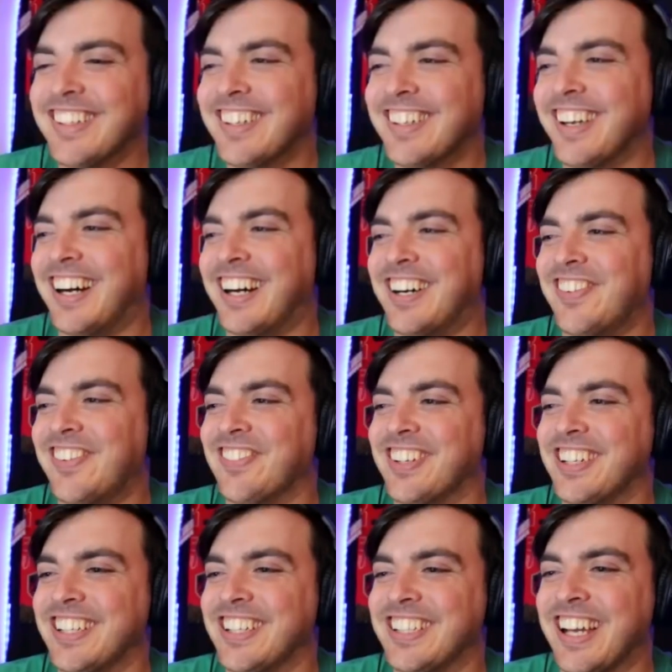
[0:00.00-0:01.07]
are um
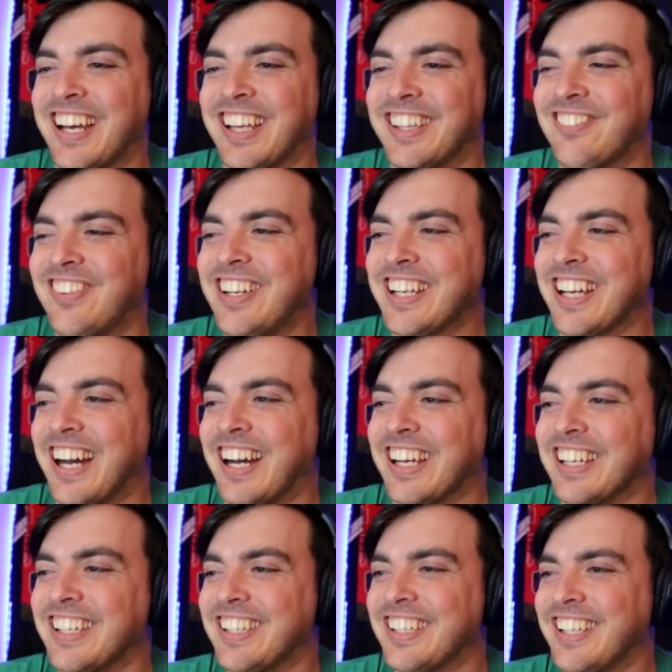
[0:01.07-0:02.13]
yeah what a
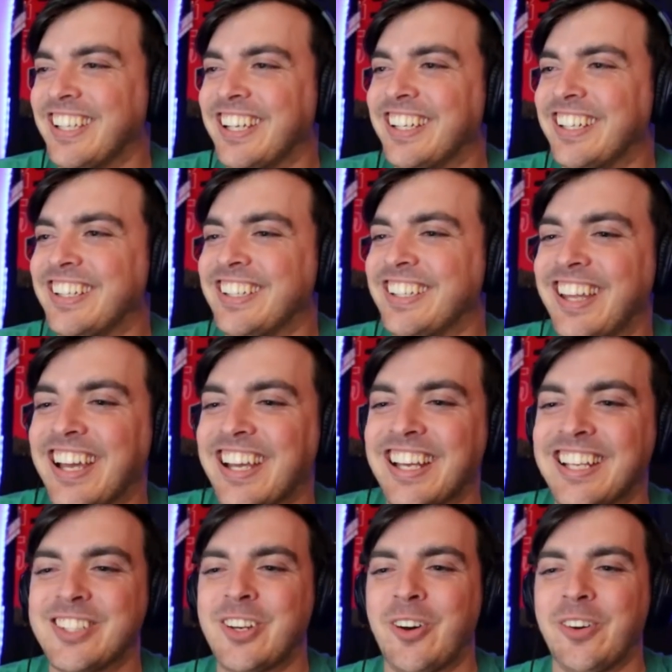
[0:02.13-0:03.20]
guy he like
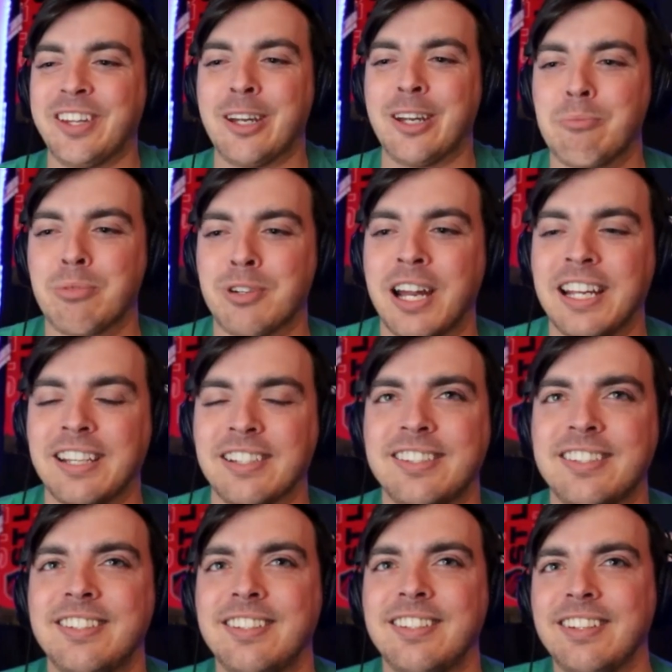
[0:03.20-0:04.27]
has totally
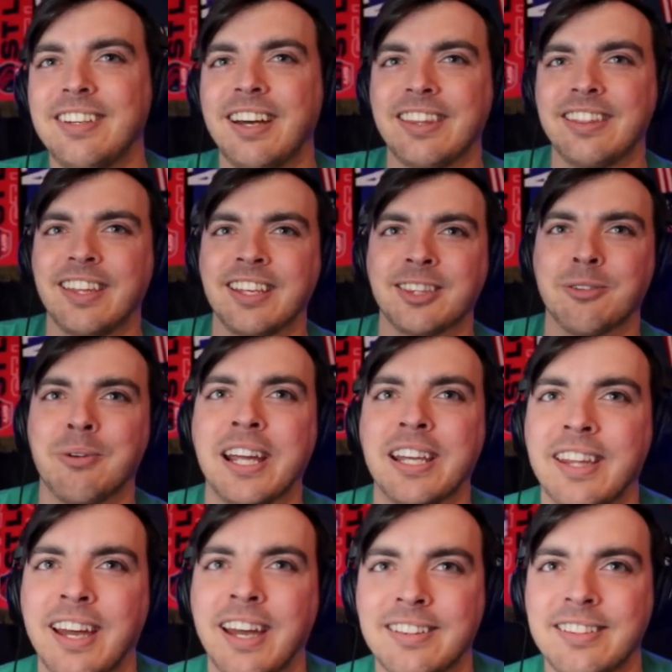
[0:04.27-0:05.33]
embraced I think the way
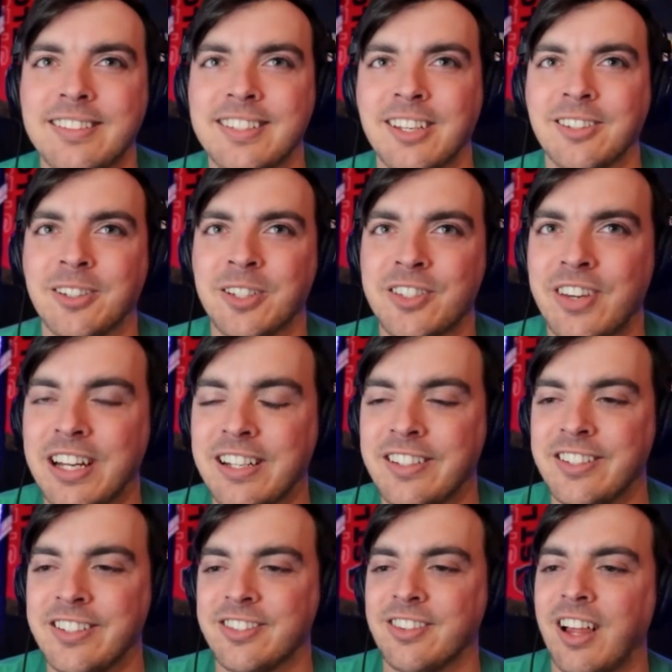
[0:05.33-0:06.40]
that St. Louis
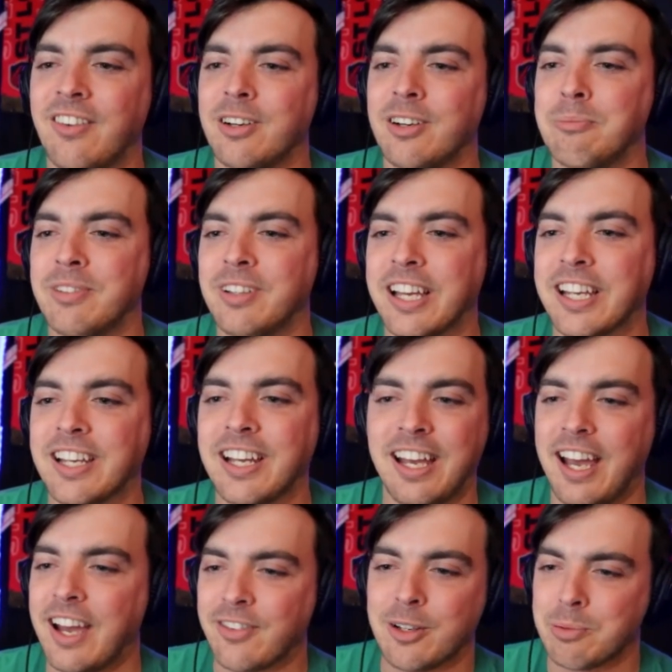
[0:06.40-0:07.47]
fans just love him. Like
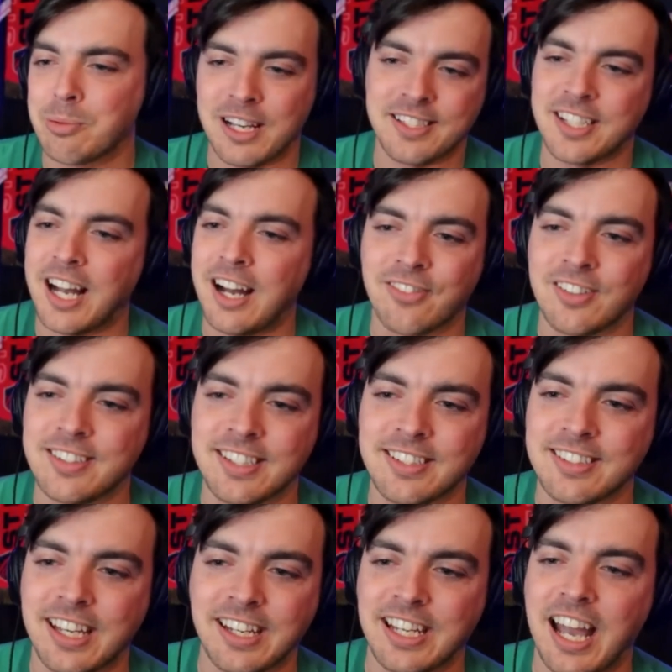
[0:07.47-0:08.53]
every press conference, he's
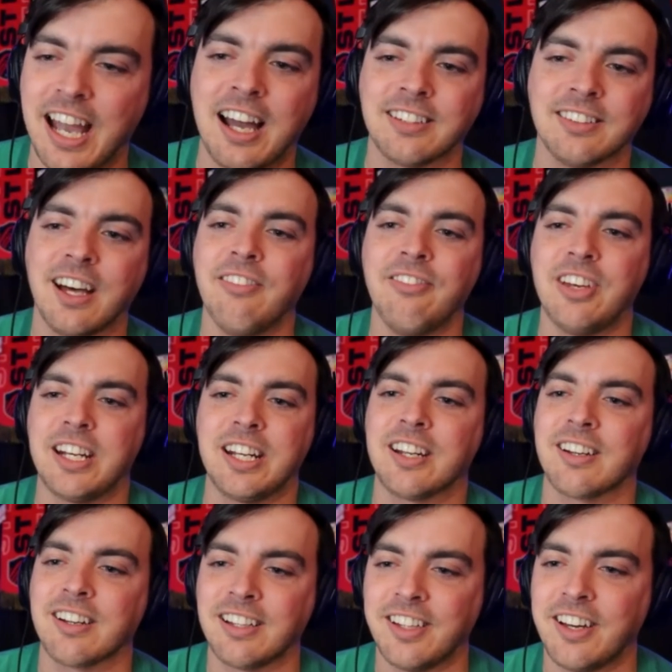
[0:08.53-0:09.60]
like, "Yeah, I love it
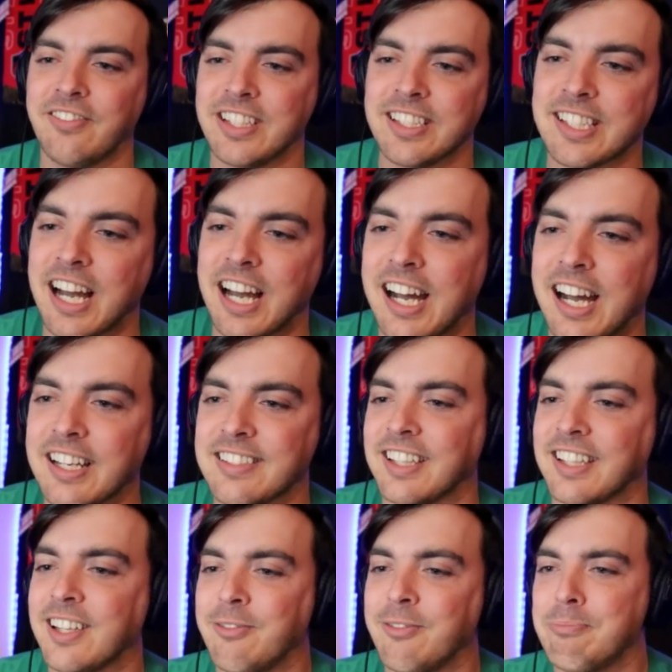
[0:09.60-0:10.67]
here. I love these guys. I
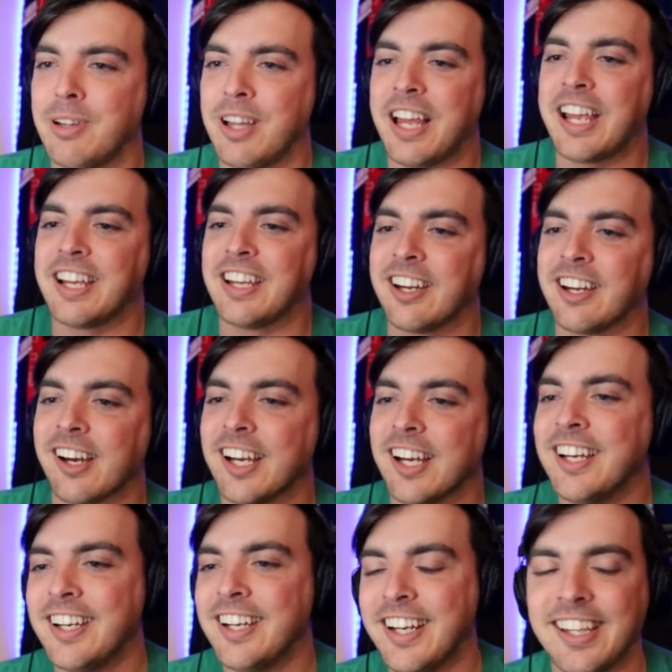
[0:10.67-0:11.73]
love playing here."
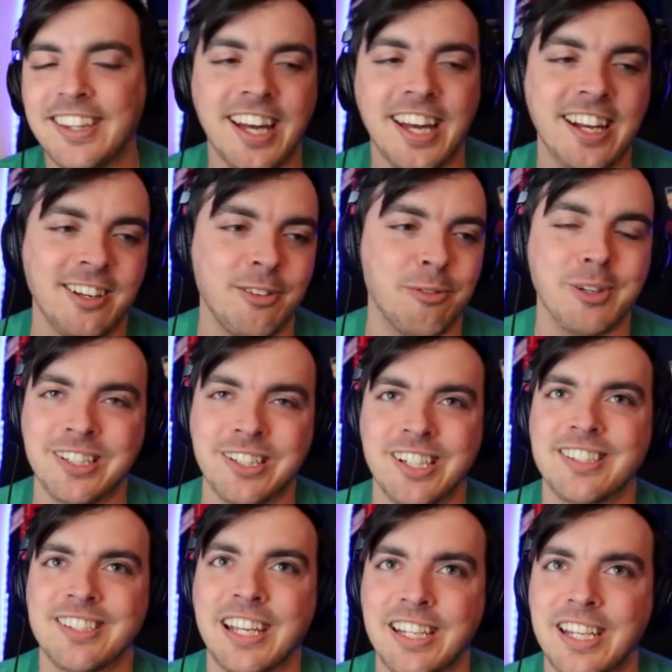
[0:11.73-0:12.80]
And then we're
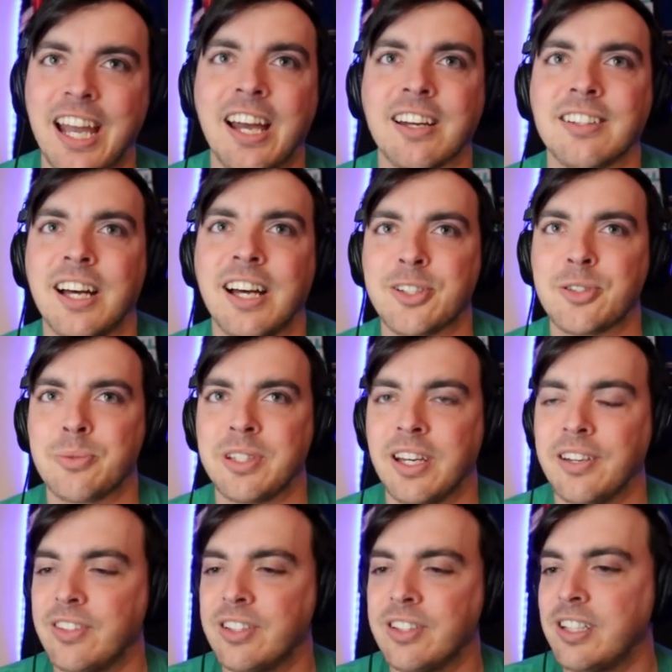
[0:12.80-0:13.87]
just like, "Yeah, Klauss, we
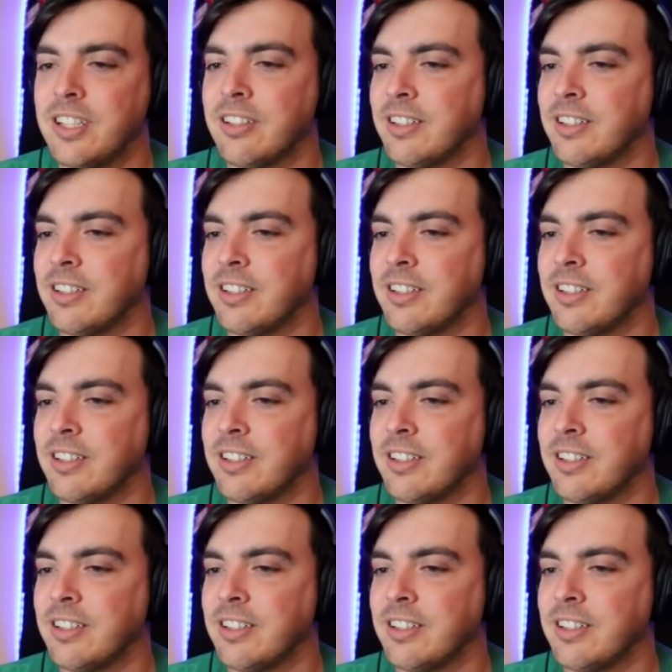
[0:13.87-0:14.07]
love you too."